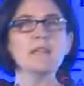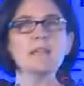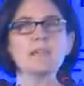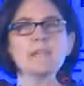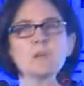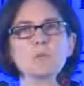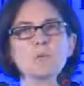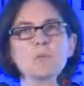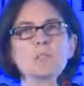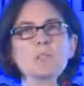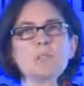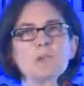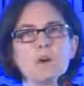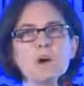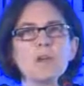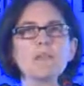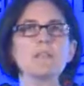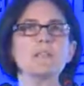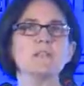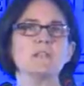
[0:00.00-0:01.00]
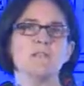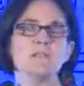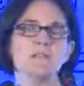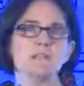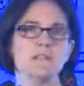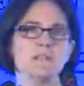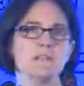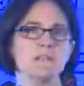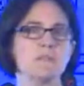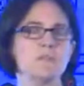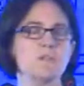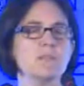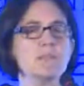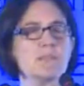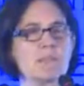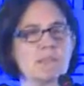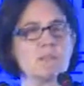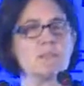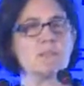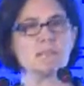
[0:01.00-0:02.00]
in which all the different industries
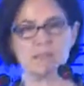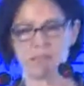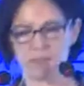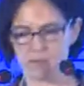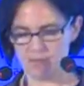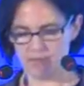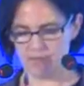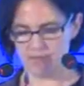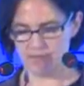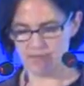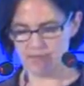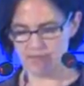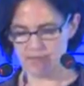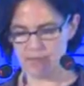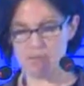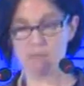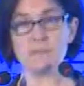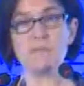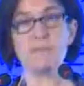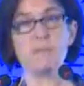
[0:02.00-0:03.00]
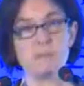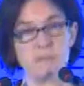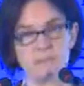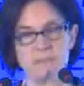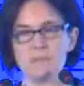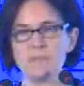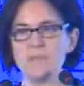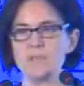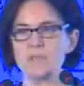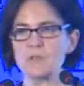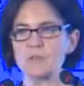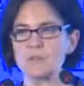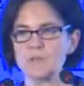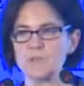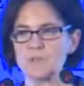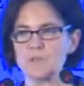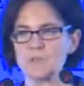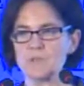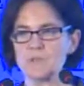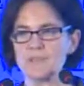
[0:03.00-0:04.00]
come together to develop the future of
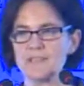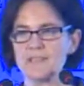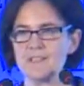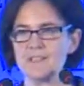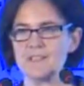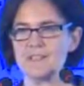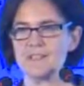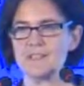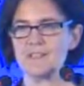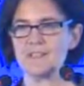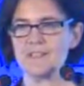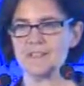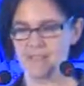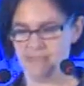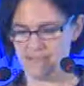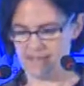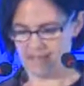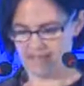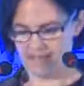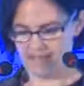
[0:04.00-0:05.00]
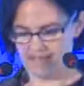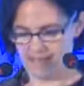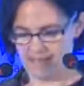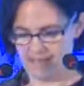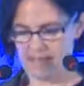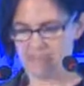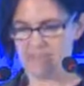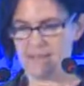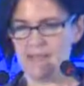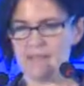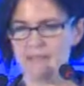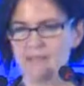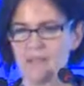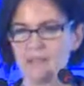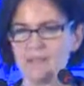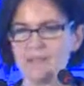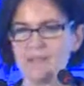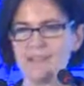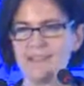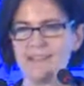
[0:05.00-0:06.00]
transportation? So I'm
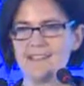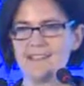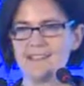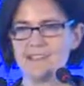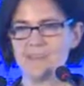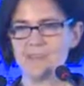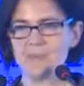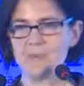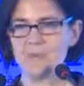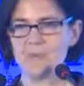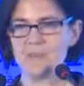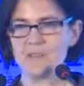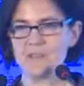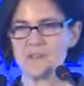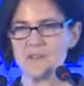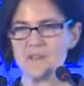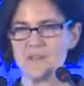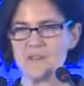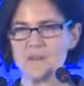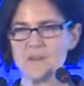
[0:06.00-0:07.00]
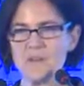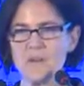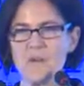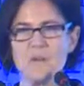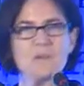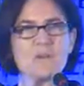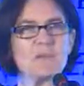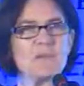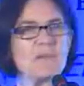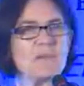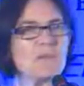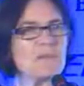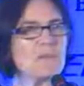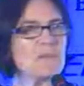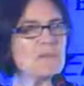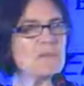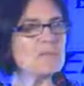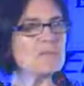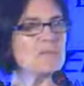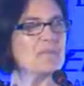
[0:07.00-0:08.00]
going to end off with a quote
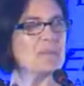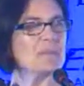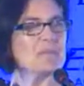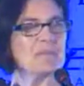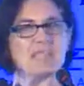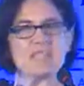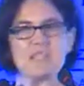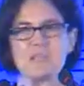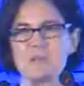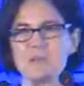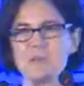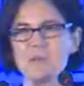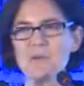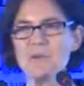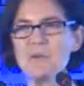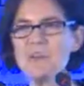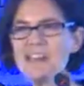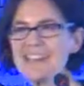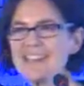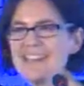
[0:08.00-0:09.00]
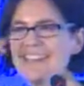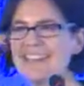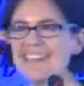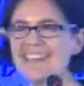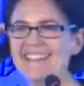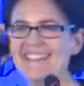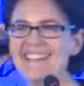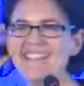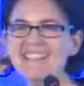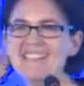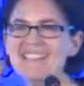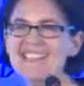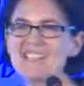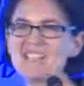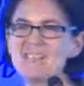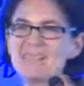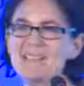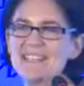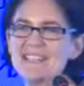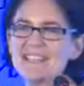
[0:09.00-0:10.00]
from Amit Kapoor. India's
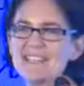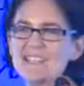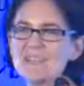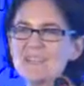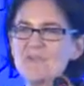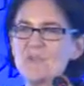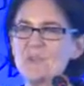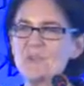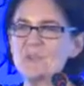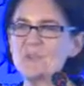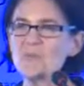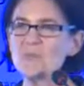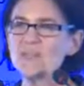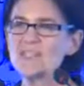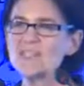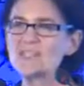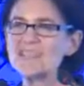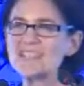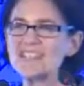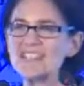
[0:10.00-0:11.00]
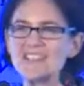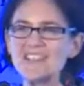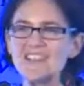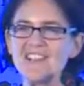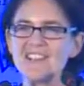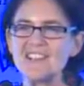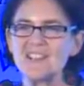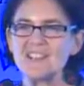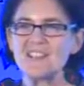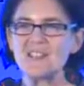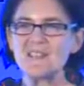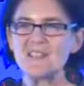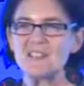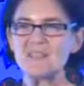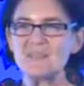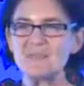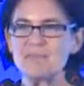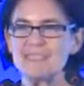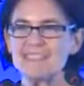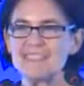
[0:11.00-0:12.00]
been at the forefront of technology
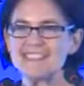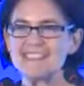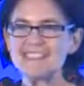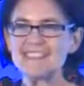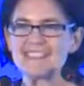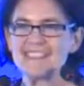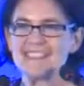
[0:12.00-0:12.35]
development